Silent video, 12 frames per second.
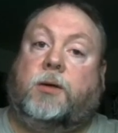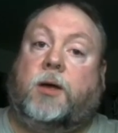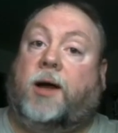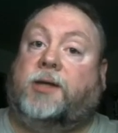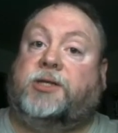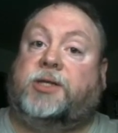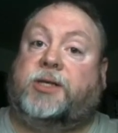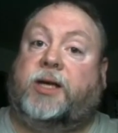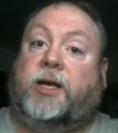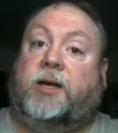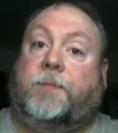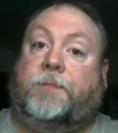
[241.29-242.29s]
God just
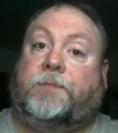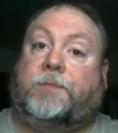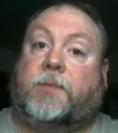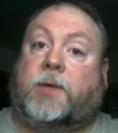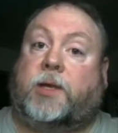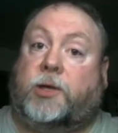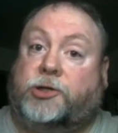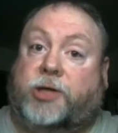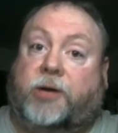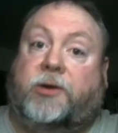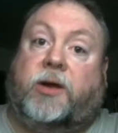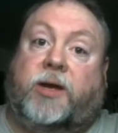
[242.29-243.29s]
said, you
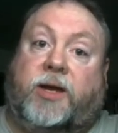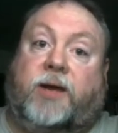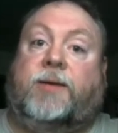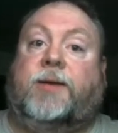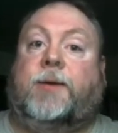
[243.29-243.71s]
shall not eat.